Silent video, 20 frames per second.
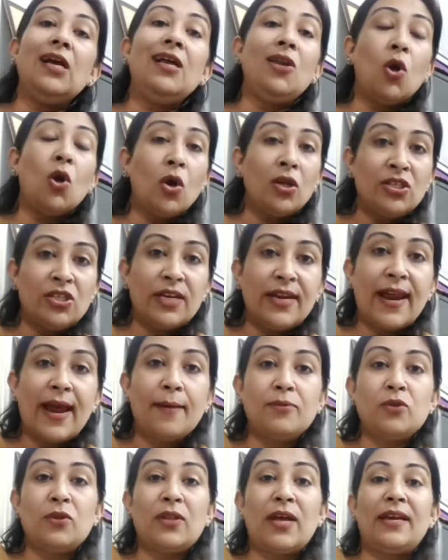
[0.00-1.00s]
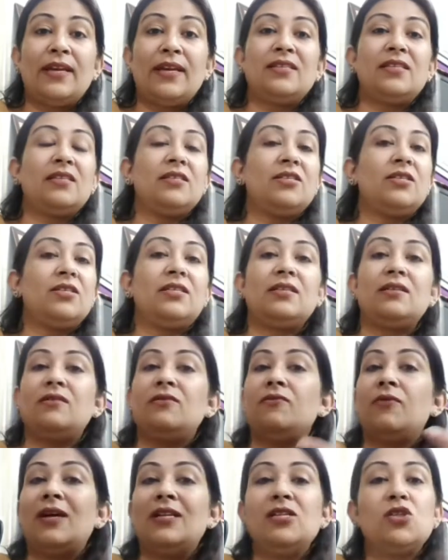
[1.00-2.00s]
launch an app so that it's just
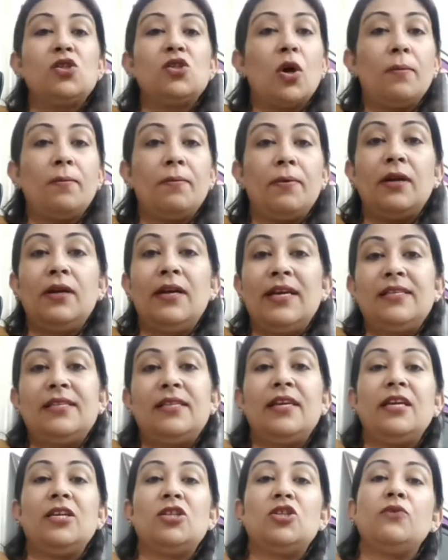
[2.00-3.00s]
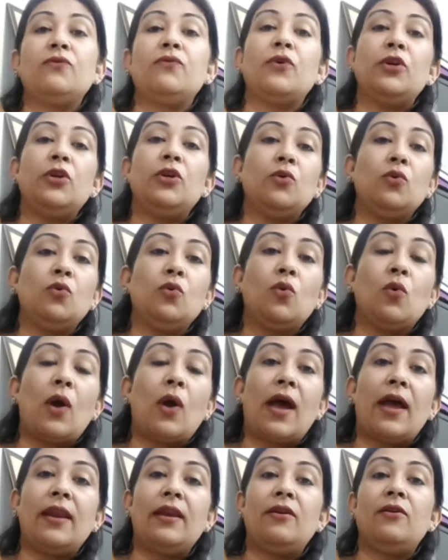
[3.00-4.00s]
one-stop destination for you
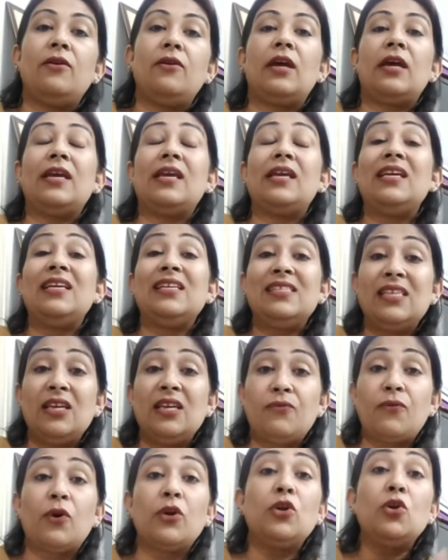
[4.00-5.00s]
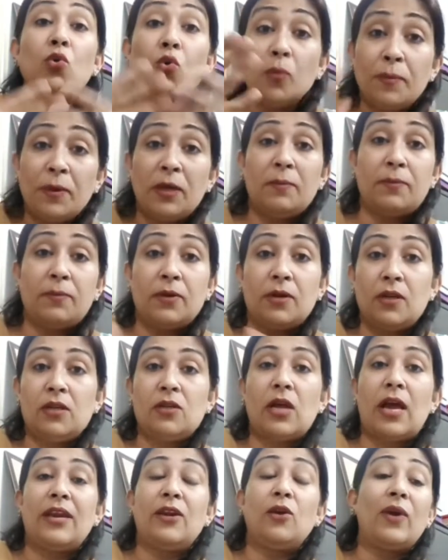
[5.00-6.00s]
and easy for you people,
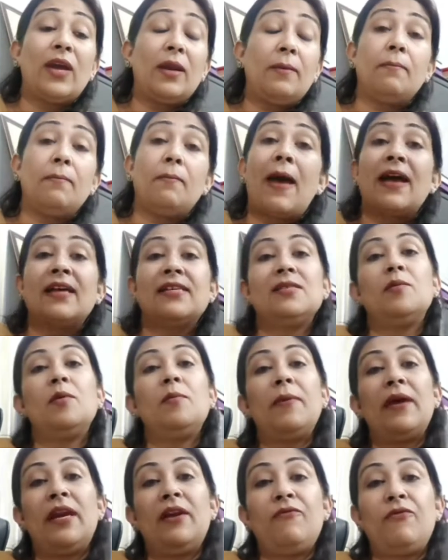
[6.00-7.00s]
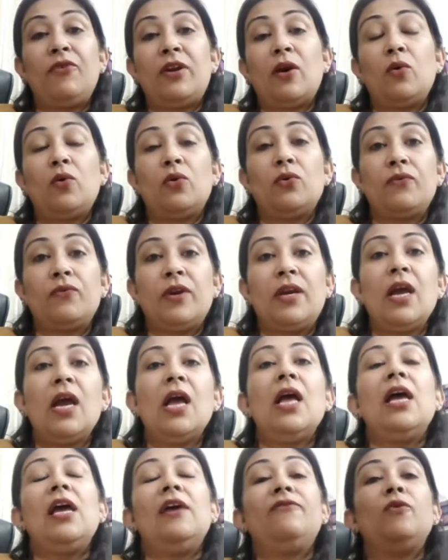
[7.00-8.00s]
and you get maximum benefit out of it.
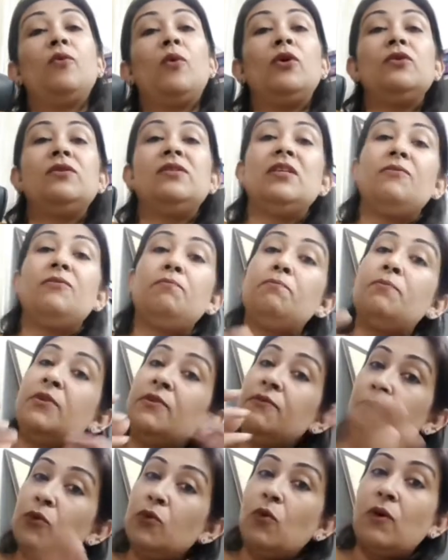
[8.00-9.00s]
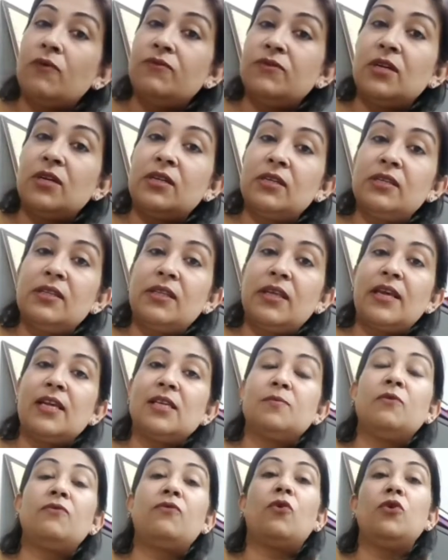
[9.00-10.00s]
If you want to see a preview of certain
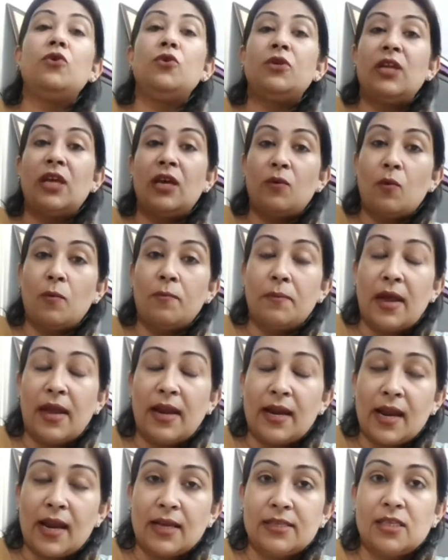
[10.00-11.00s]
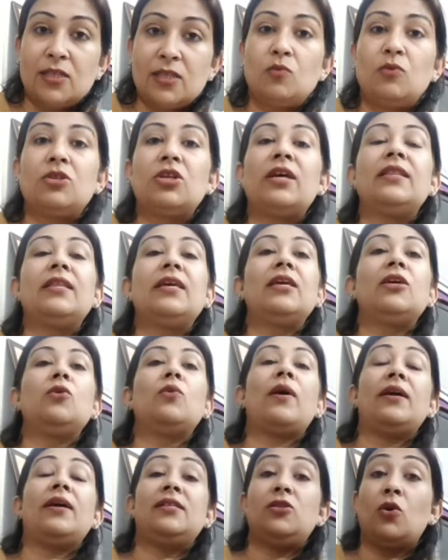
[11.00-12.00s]
things before you take my classes, which I think
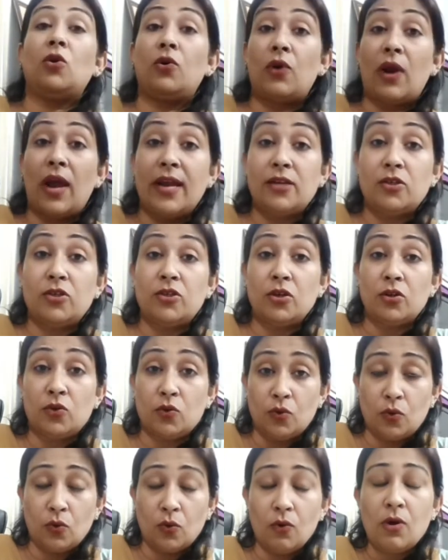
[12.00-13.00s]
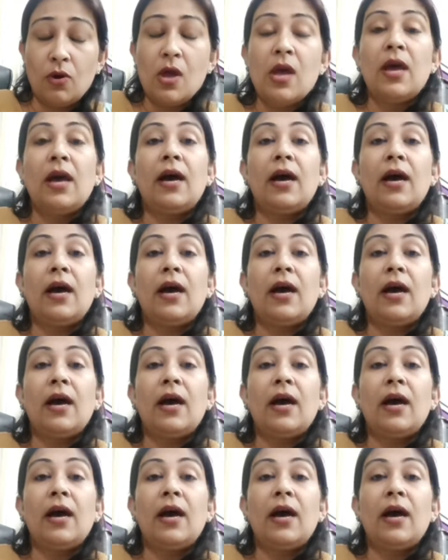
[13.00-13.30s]
it's your right to know,